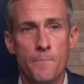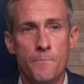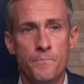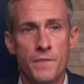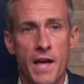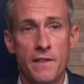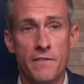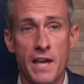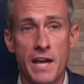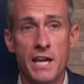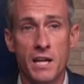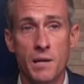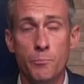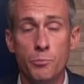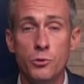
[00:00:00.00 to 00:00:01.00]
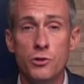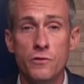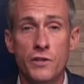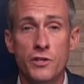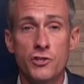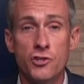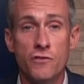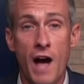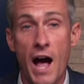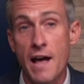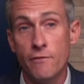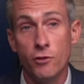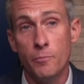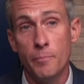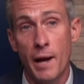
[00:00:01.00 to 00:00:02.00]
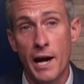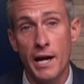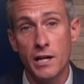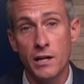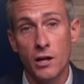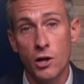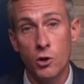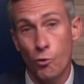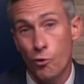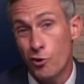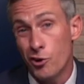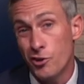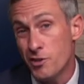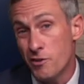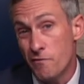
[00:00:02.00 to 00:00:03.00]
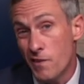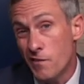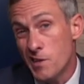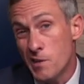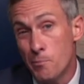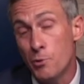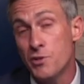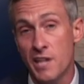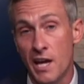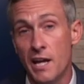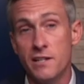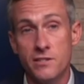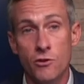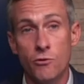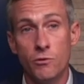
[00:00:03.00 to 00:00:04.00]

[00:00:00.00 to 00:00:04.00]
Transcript: Um, and they can improve survival by a quarter to 50%.